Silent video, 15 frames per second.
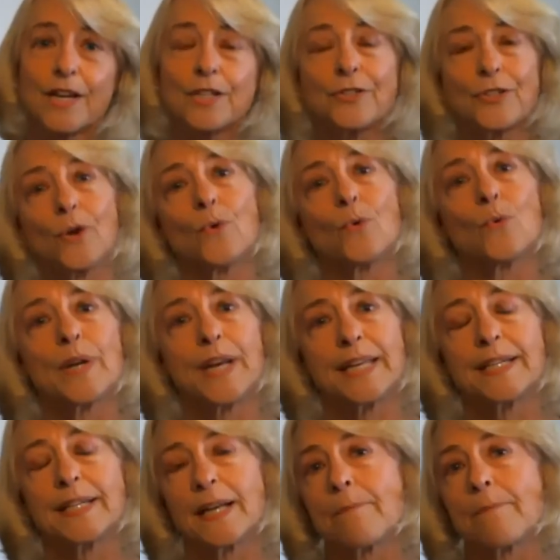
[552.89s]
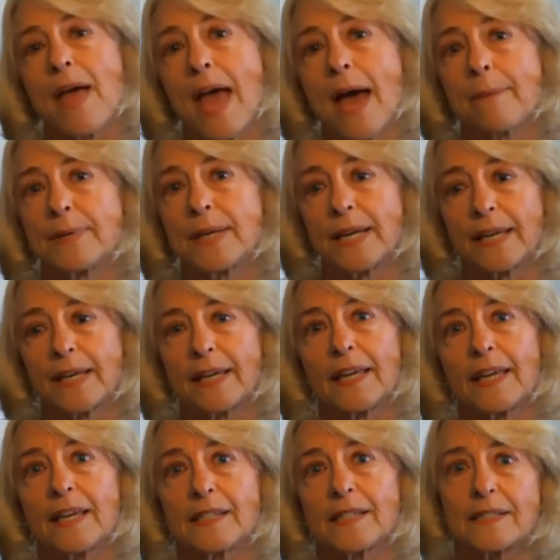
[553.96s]
So what ended up happening
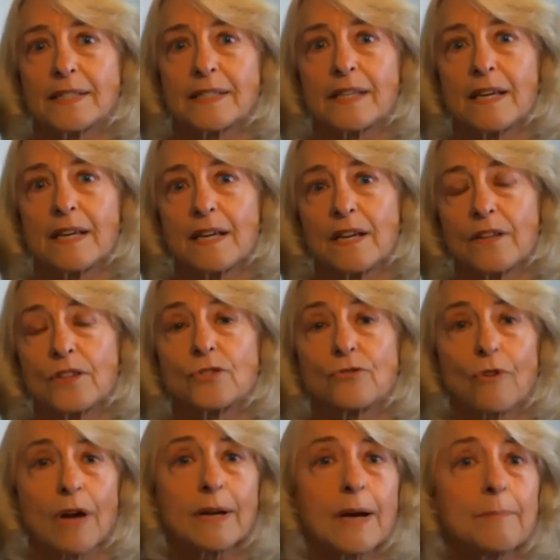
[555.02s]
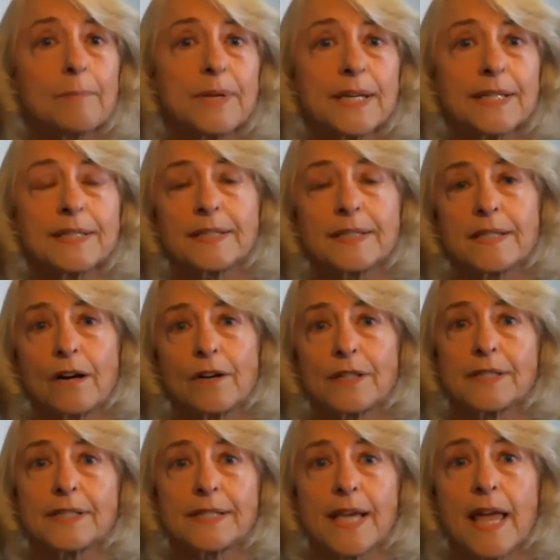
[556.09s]
is the drug companies
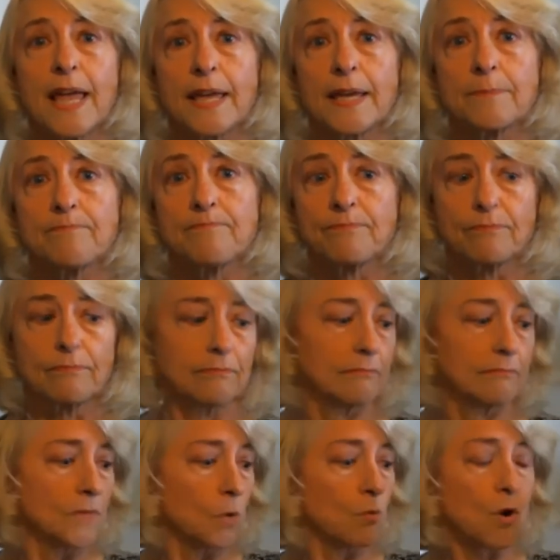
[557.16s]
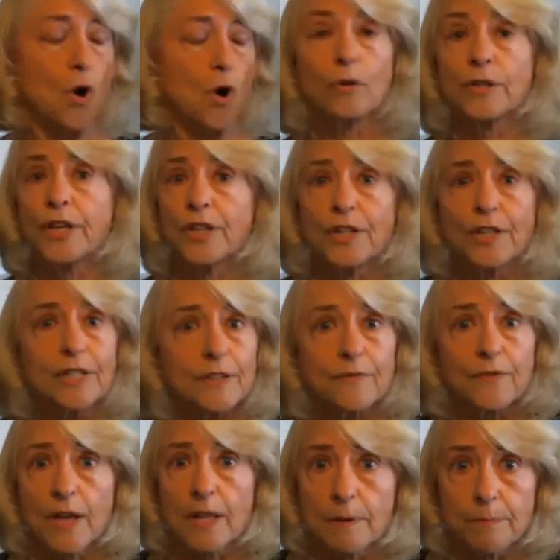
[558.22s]
started saying, we're only going to
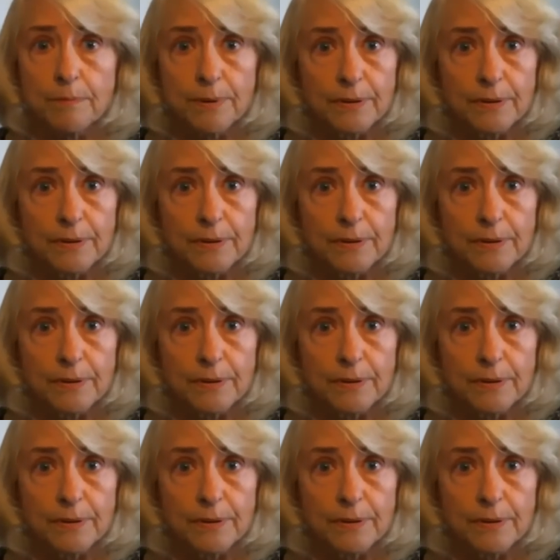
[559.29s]
develop